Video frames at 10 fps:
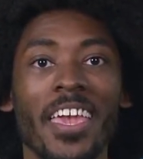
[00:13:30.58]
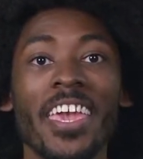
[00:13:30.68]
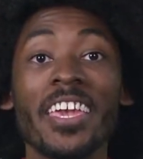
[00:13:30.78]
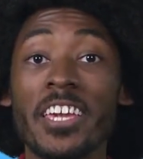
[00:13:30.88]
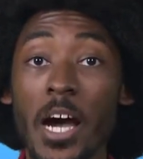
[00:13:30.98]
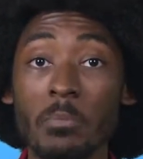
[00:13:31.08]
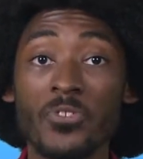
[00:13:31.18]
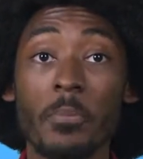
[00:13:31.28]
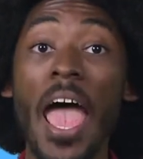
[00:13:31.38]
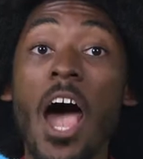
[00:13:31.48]
It comes
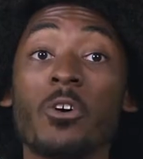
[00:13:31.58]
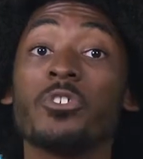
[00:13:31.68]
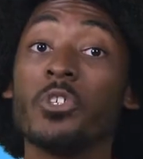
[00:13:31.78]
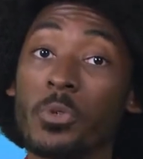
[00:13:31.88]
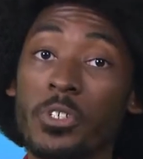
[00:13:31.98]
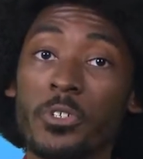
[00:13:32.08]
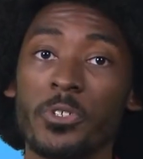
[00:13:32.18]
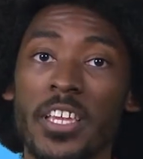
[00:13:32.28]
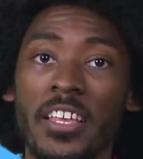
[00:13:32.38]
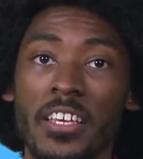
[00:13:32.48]
from how you were
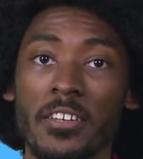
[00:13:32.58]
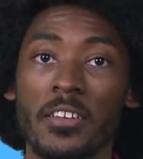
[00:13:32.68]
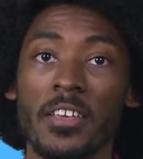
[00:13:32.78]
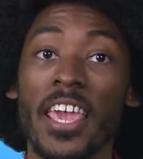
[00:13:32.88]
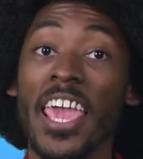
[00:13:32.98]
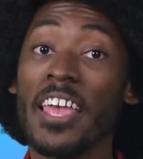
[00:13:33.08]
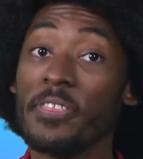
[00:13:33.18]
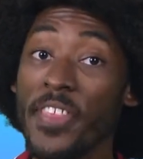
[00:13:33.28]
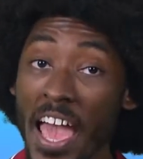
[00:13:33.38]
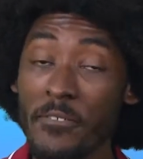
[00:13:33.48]
created.
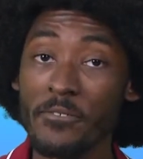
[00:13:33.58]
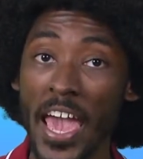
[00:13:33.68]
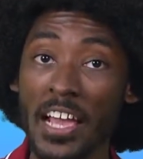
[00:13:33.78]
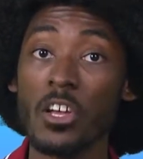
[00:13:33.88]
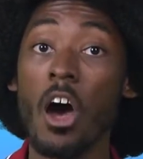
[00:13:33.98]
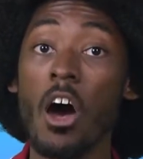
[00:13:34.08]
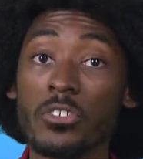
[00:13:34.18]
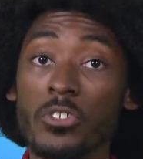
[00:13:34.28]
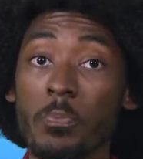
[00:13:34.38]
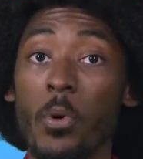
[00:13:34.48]
And that fact
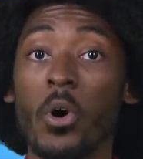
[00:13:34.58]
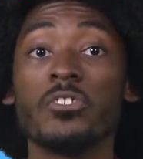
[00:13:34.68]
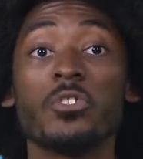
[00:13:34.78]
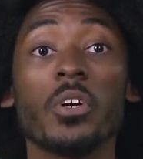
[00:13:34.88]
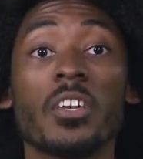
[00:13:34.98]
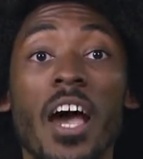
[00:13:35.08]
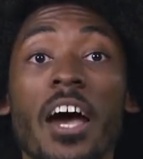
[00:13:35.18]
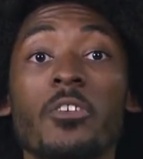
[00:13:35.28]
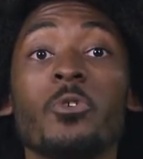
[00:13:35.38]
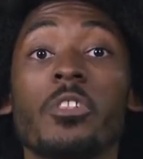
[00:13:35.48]
also points to a
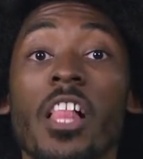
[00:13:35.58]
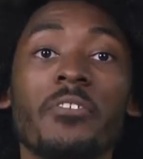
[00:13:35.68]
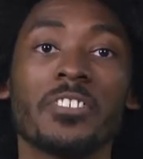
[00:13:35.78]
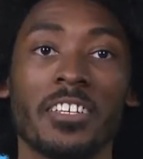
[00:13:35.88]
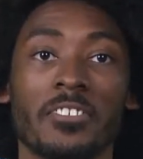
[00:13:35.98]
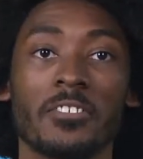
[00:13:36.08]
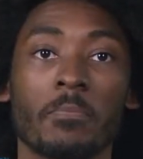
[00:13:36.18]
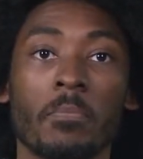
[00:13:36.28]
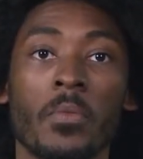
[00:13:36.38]
God who loves us.